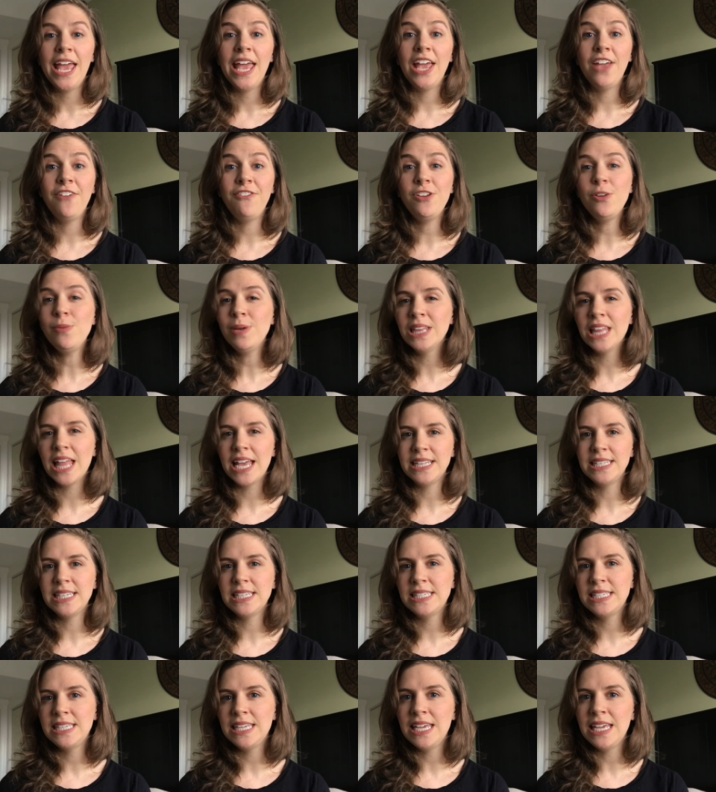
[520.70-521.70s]
If you would like
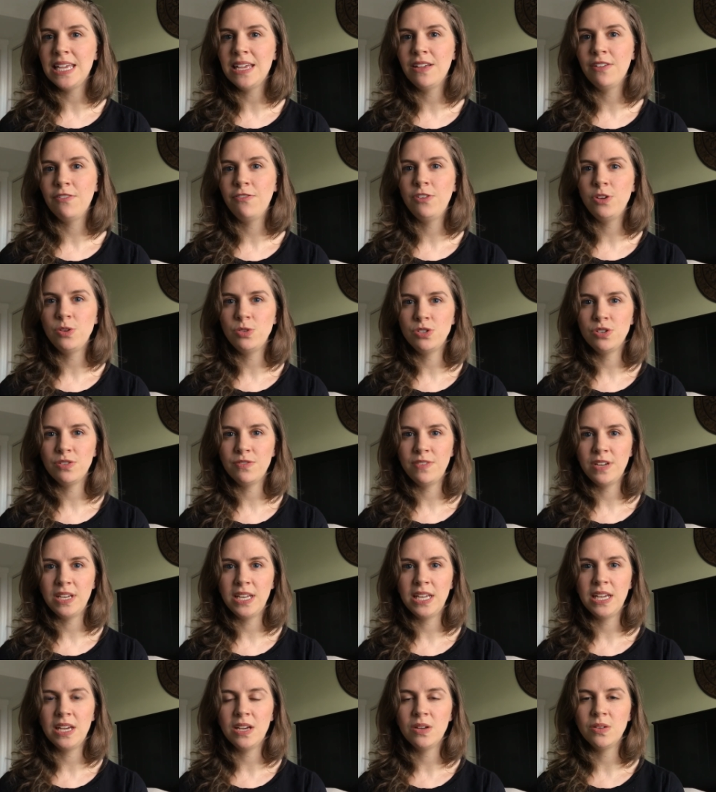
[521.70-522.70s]
to see future
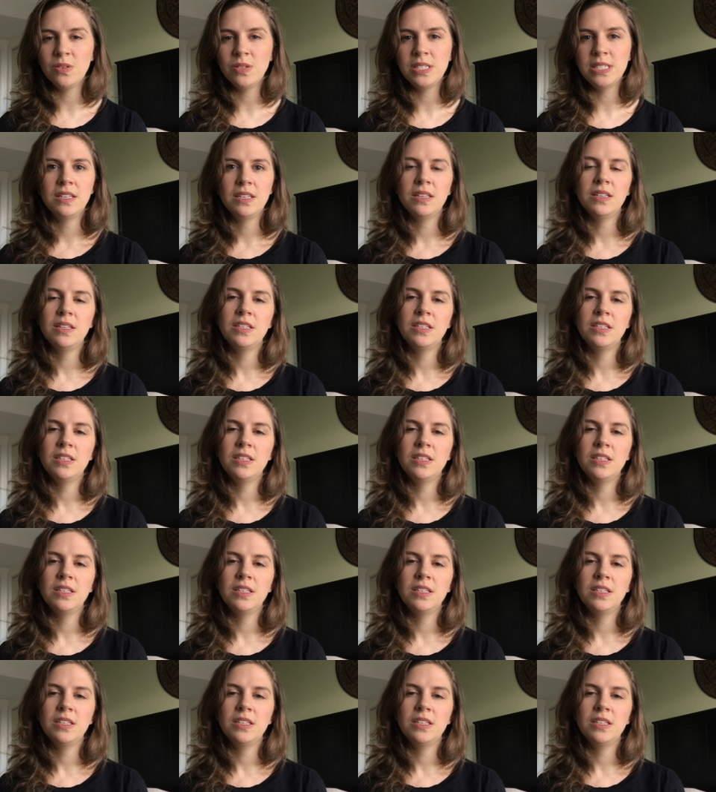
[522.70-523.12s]
videos